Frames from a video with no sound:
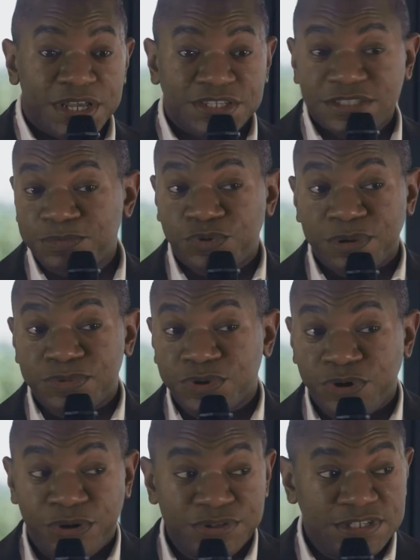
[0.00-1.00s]
some
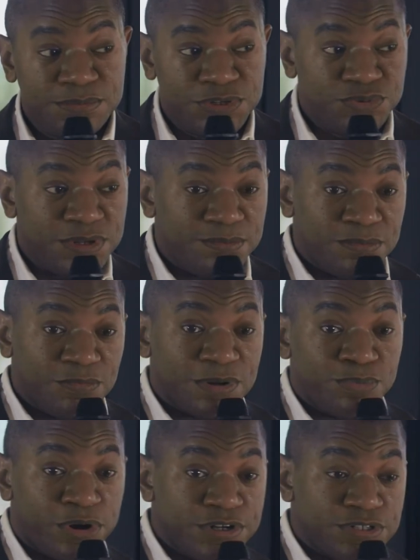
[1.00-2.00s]
cryptocurrency between one
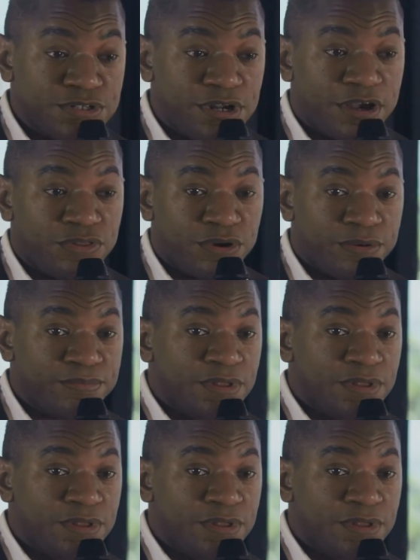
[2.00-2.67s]
party to the other.